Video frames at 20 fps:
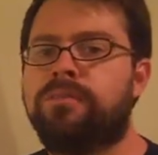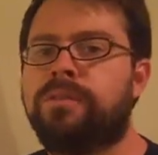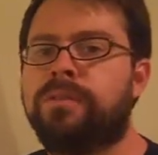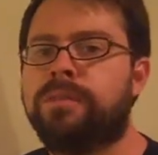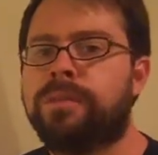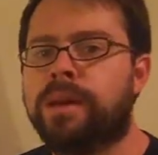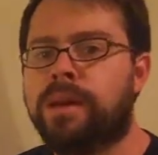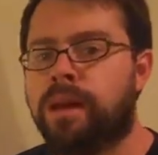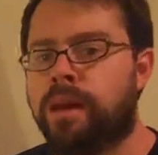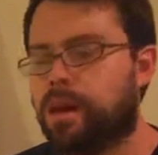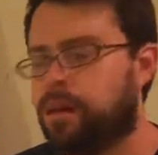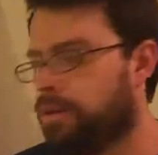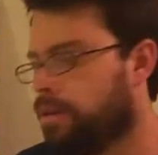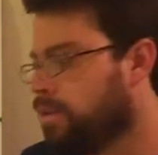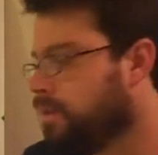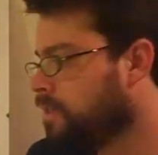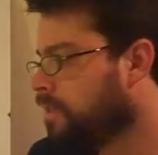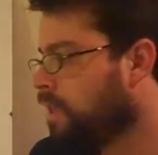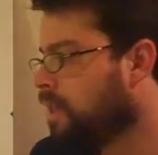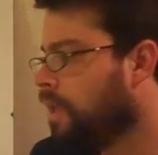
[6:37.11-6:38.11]
from the
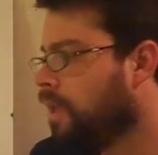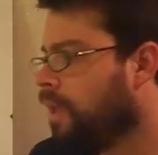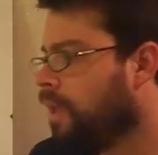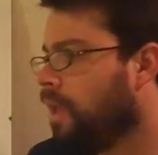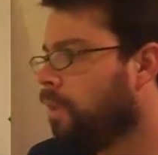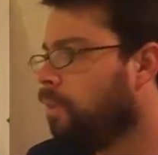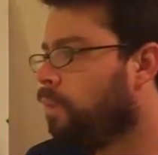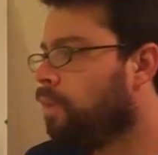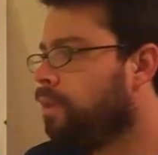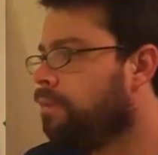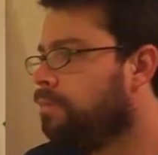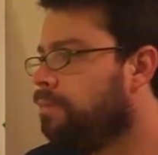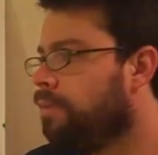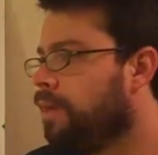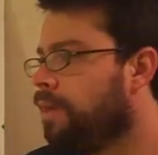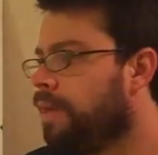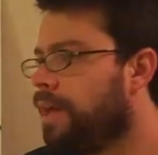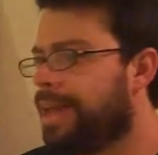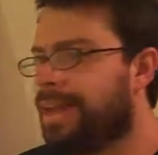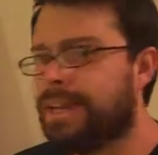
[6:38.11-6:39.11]
Congress, would
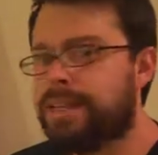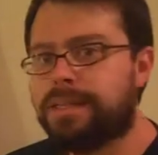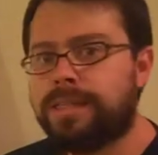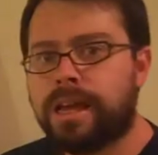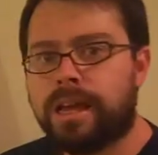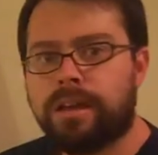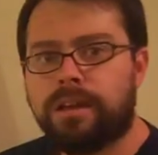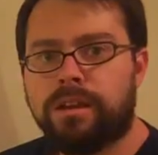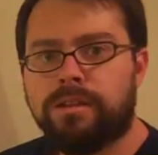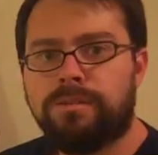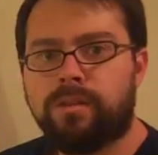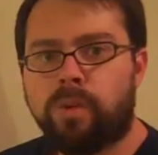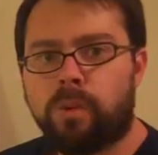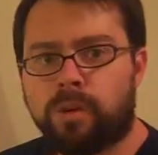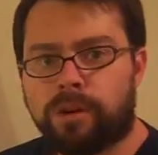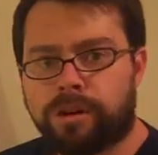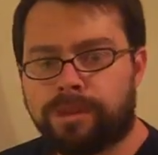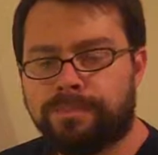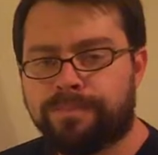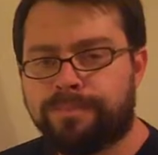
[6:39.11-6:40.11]
be an executive
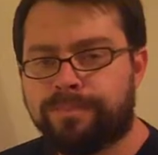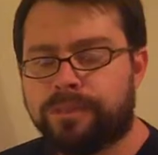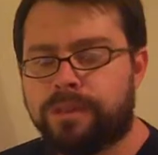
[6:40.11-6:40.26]
order.